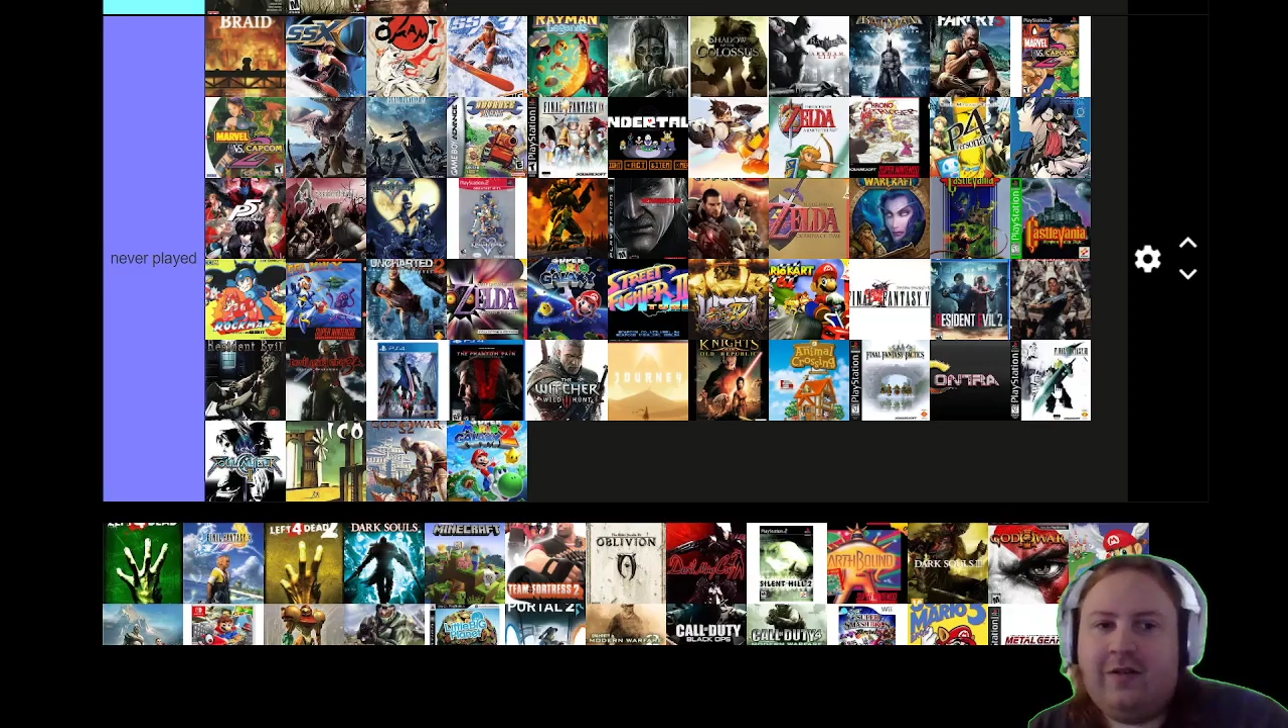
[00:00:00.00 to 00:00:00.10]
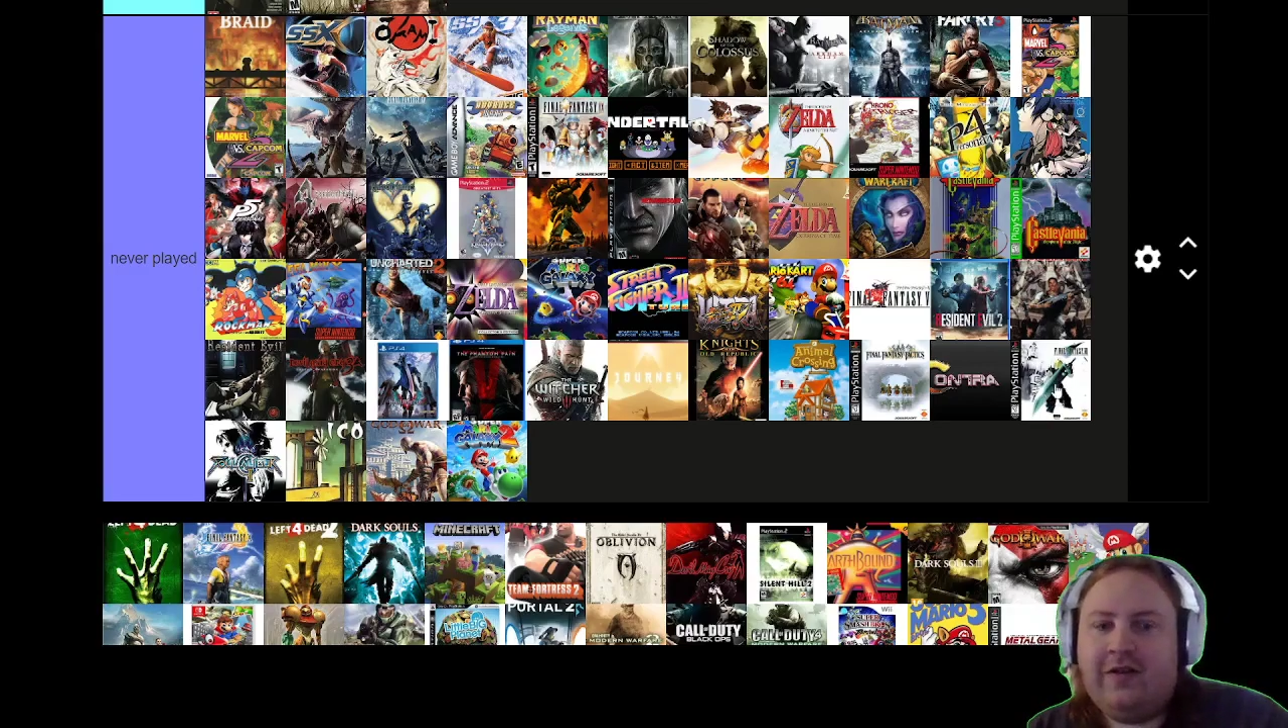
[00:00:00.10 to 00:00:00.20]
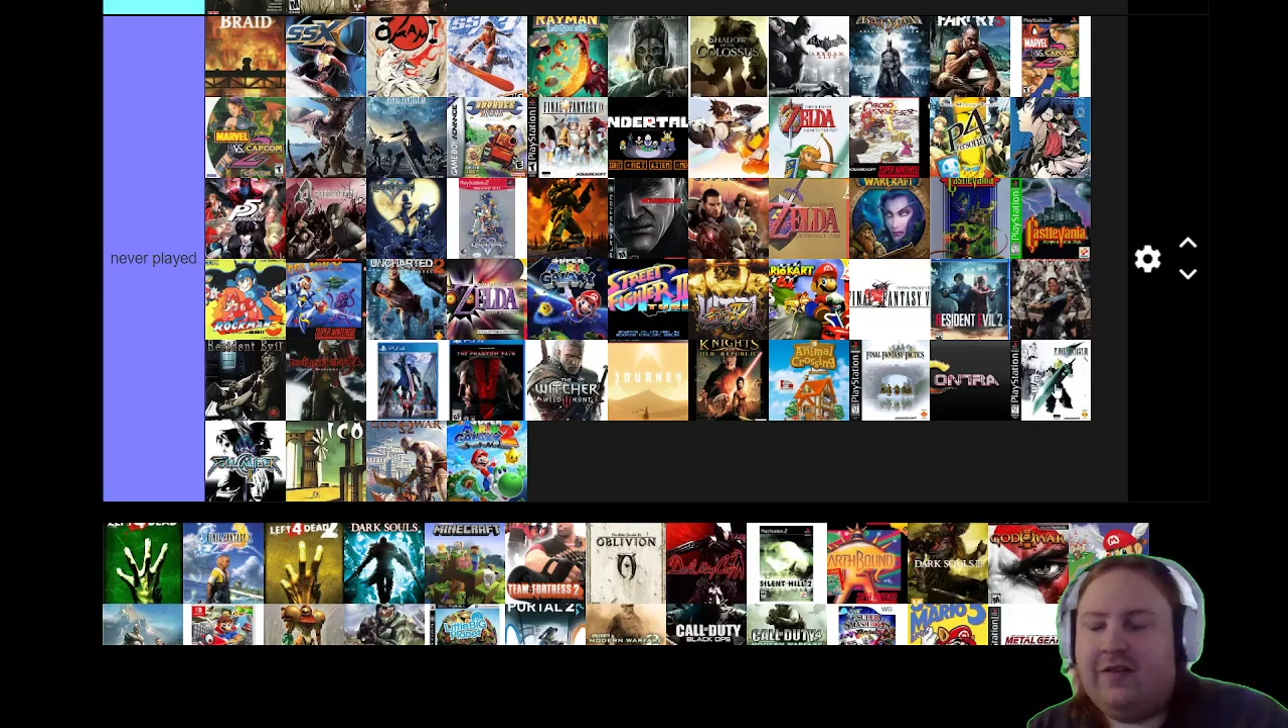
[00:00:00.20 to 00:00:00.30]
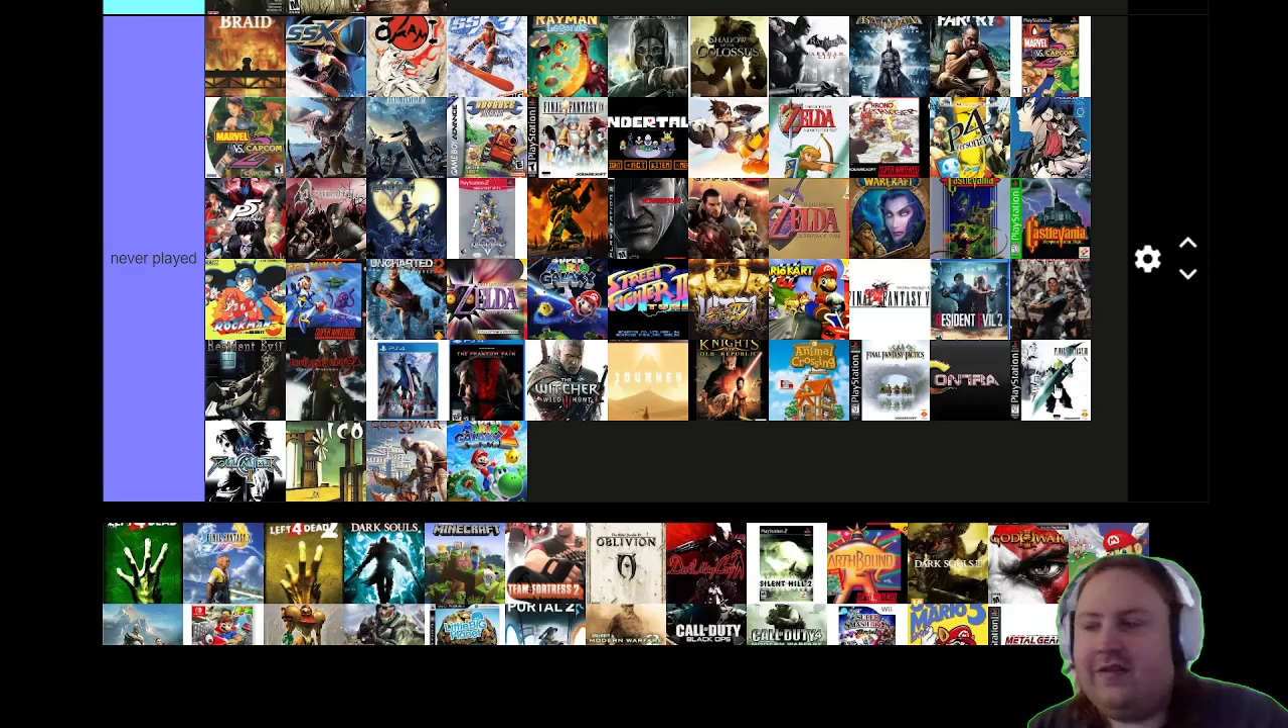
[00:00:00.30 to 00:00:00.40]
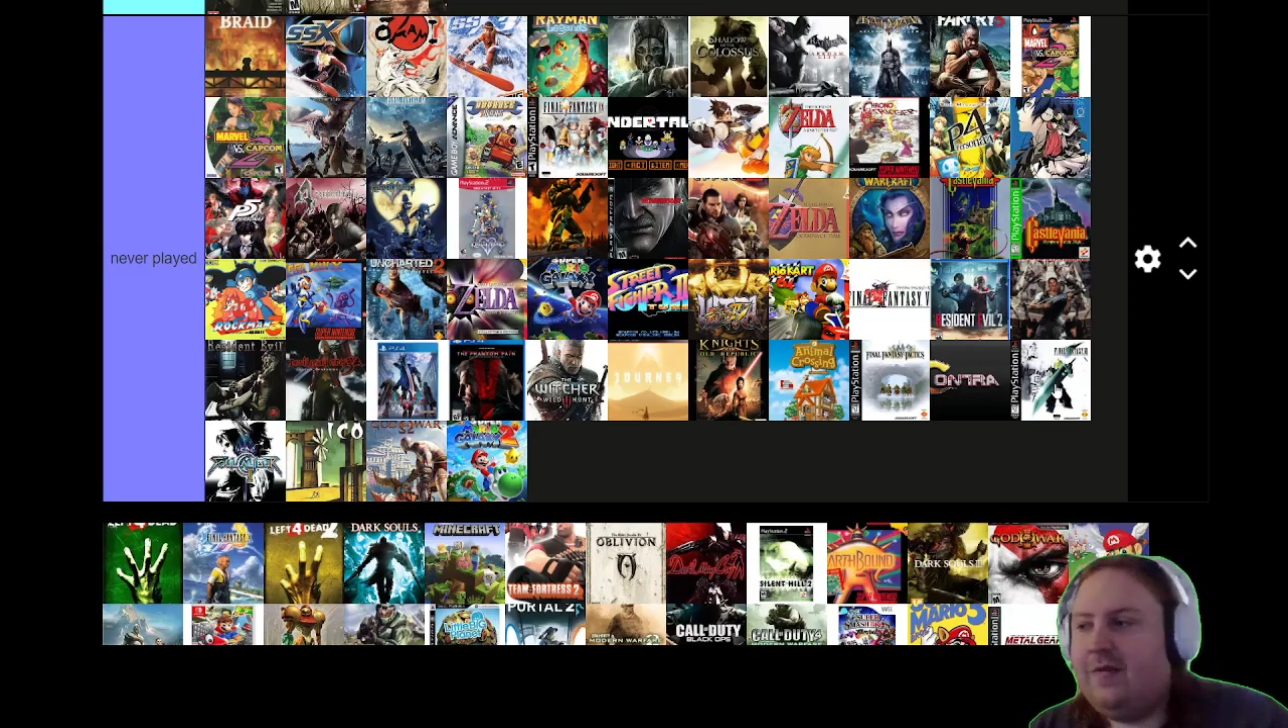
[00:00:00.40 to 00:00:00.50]

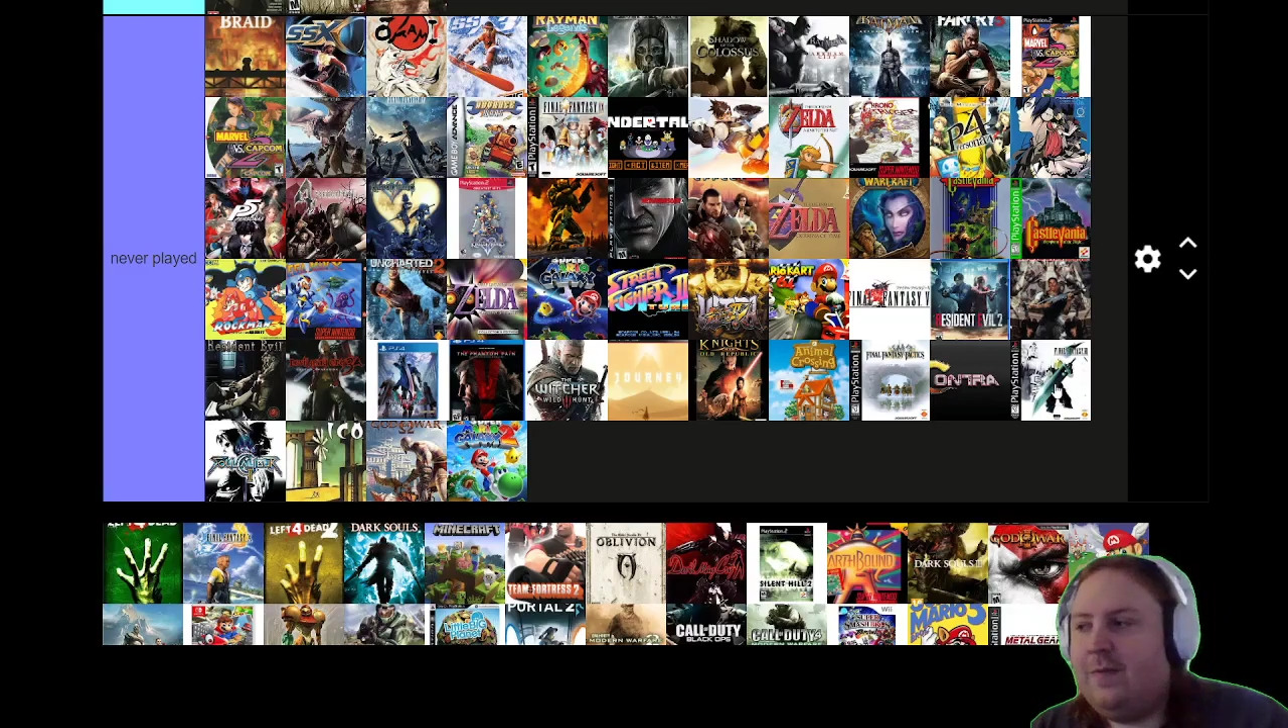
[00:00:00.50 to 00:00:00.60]
because